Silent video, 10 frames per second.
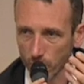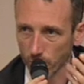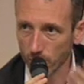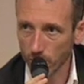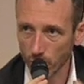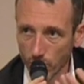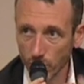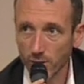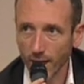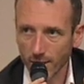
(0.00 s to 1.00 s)
to
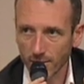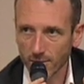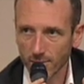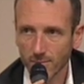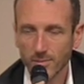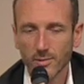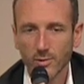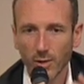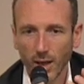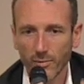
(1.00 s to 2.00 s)
do that,
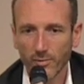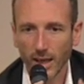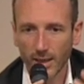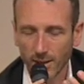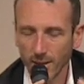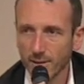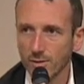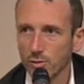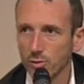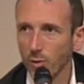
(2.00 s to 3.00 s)
you have at
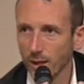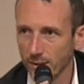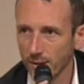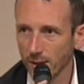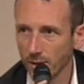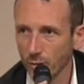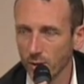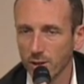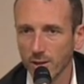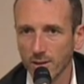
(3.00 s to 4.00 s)
least to do one thing,
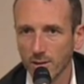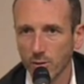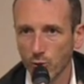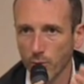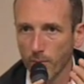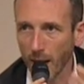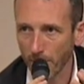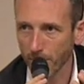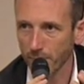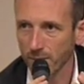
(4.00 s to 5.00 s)
which is to
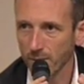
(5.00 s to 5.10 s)
map